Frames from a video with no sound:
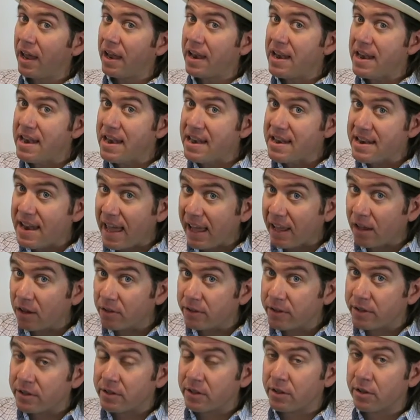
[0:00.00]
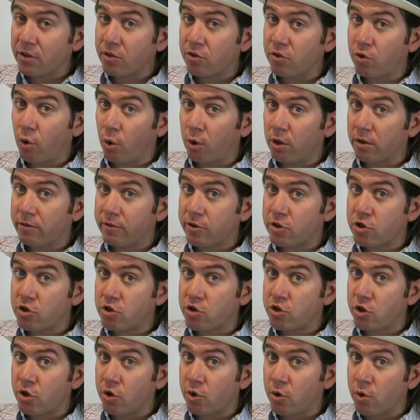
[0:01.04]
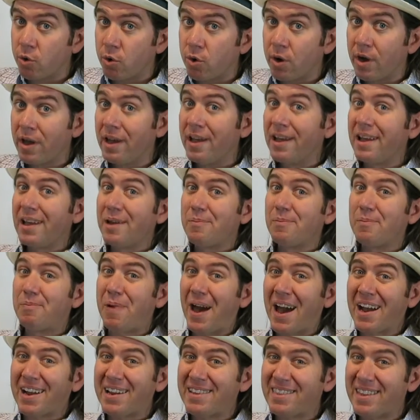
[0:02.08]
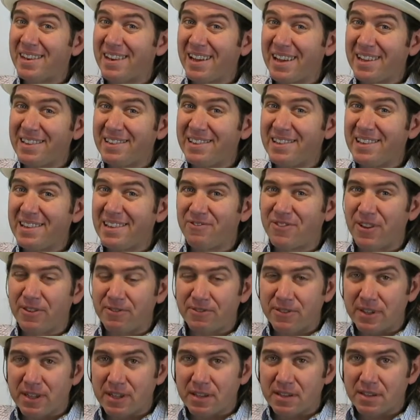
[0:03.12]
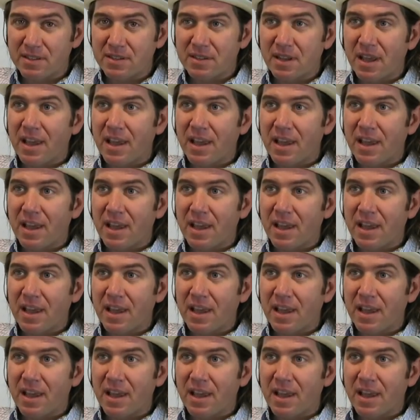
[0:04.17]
nailed into the sole of his shoe back in the 1950s,